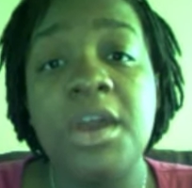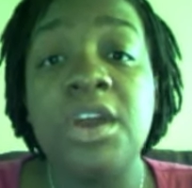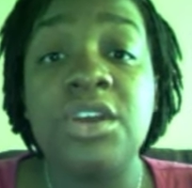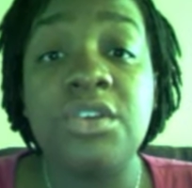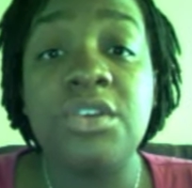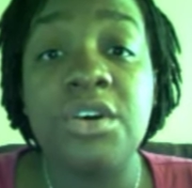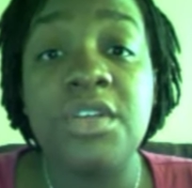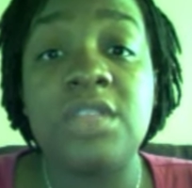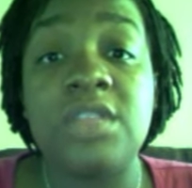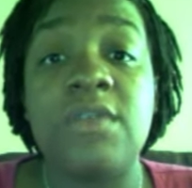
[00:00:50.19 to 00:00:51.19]
you'll know
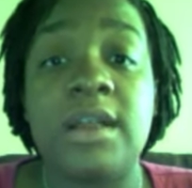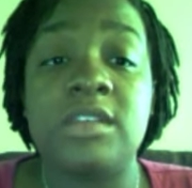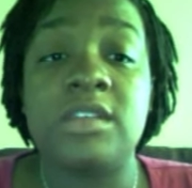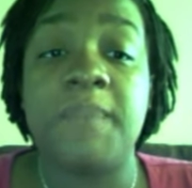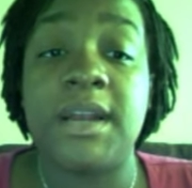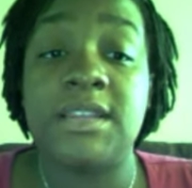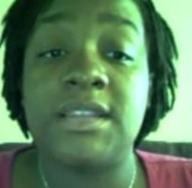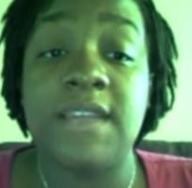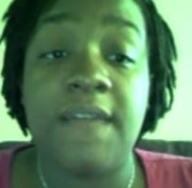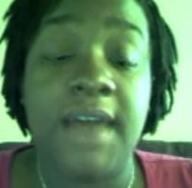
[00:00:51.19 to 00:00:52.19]
that throughout this pregnancy,
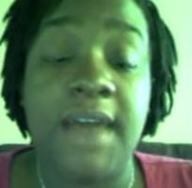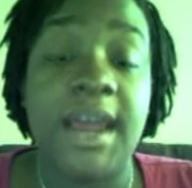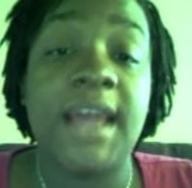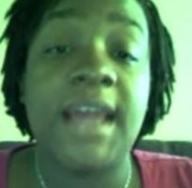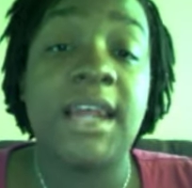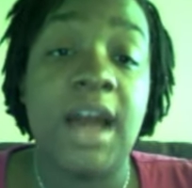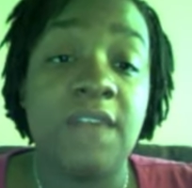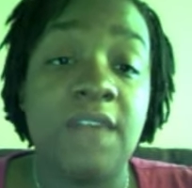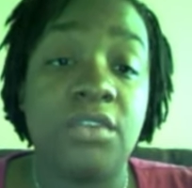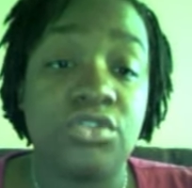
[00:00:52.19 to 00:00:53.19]
I've had a lot of
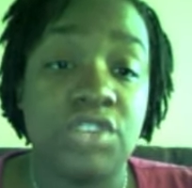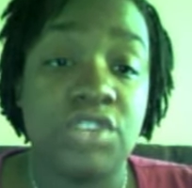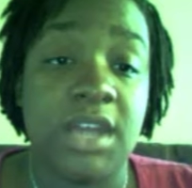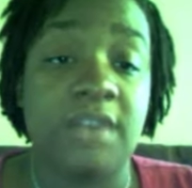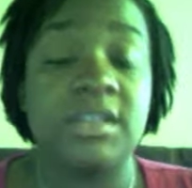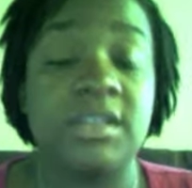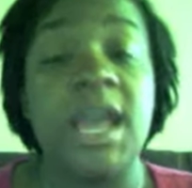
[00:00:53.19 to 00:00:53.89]
ultrasounds,